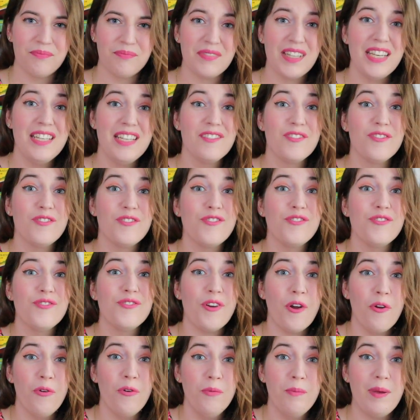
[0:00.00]
It's
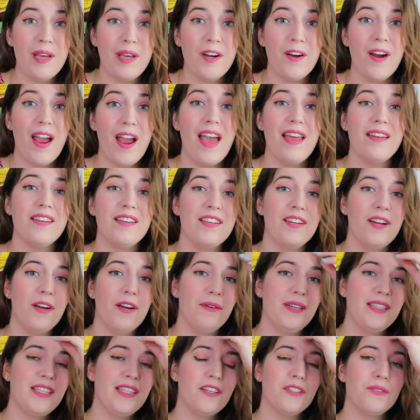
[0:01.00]
so bitter. And you know
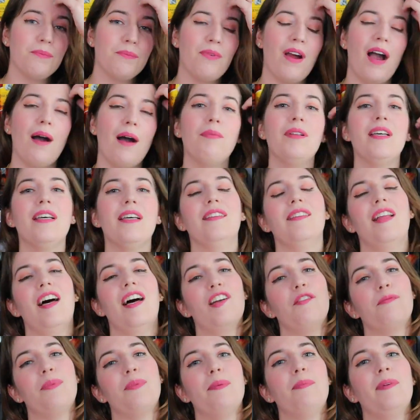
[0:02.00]
what? There's probably a
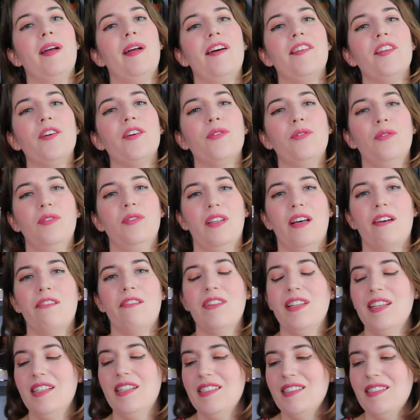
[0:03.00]
lot of people out there who love
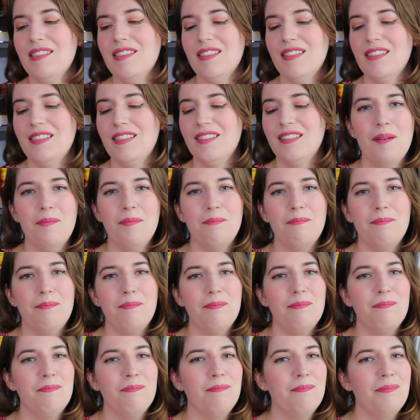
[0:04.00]
this,
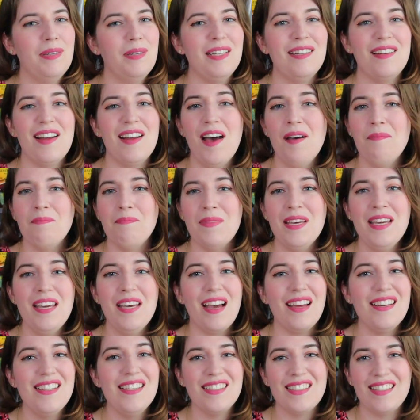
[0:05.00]
but not me.
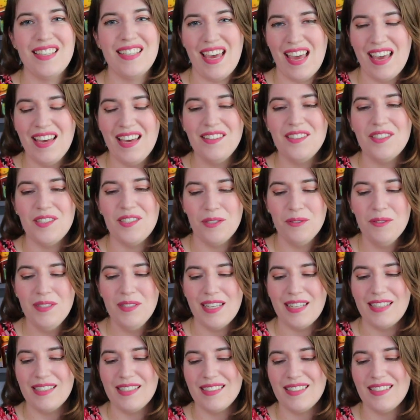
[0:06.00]
I just can't do
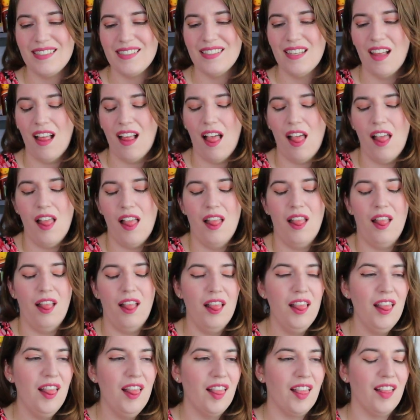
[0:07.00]
this.
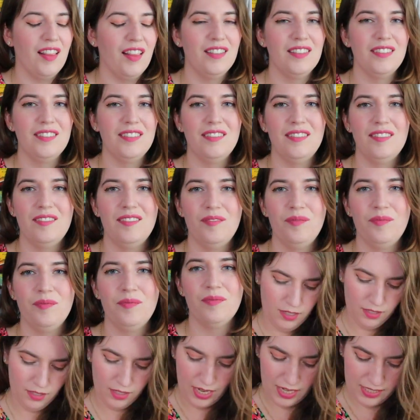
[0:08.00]
Ugh.
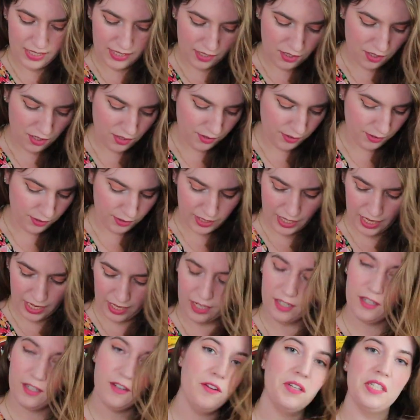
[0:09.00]
Guys, I just looked down
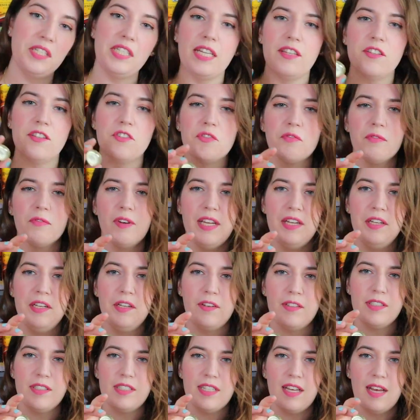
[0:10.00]
and noticed that there's rating
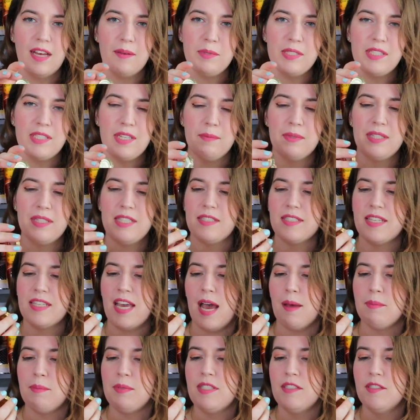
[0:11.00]
top of some of these
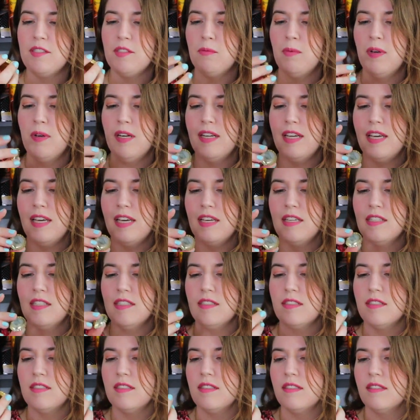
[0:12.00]
caps. This one
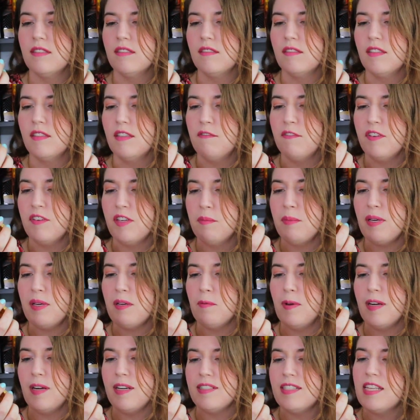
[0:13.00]
is the VB
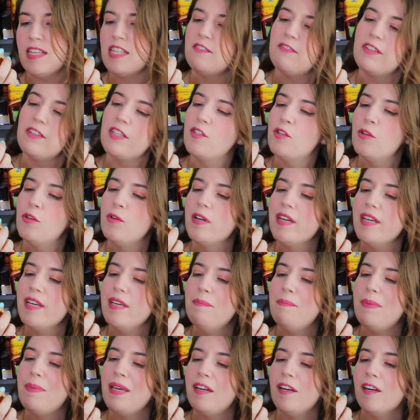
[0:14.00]
one. It says Victoria
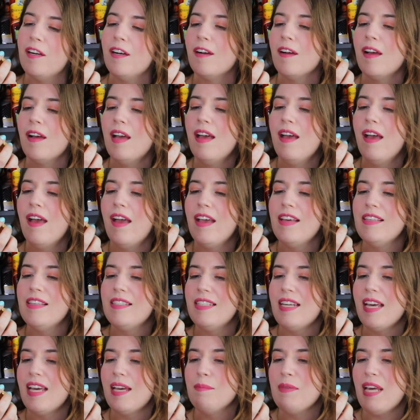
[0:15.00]
Bitter
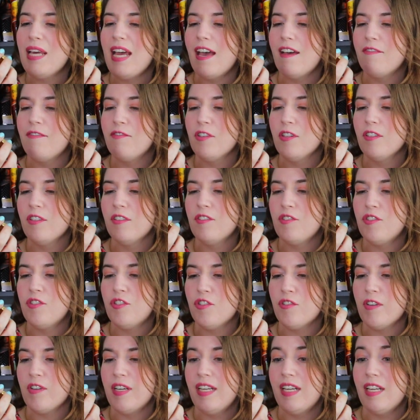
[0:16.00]
is named after the
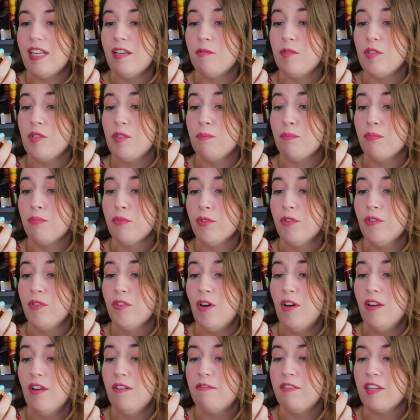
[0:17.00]
street it was brewed
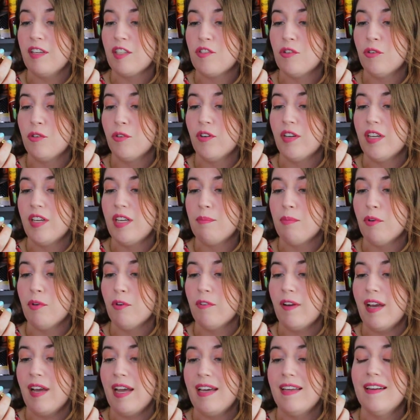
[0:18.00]
on, Victoria
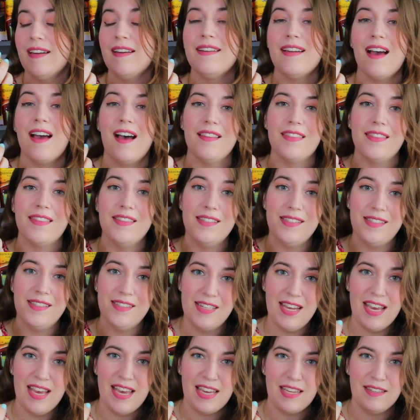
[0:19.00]
Parade, not the
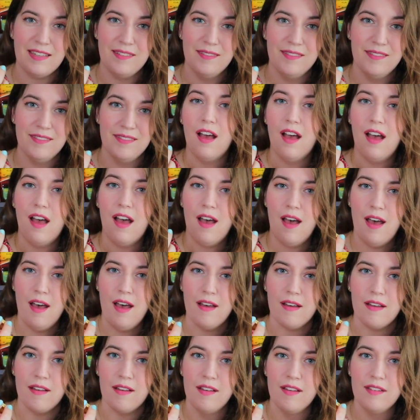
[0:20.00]
state.
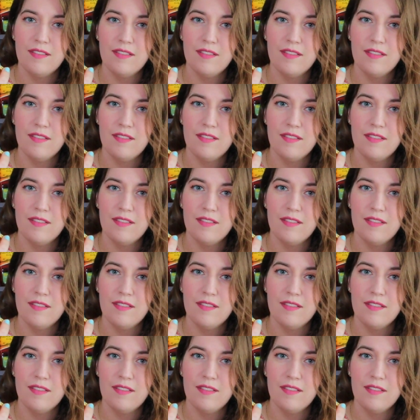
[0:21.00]
Huh.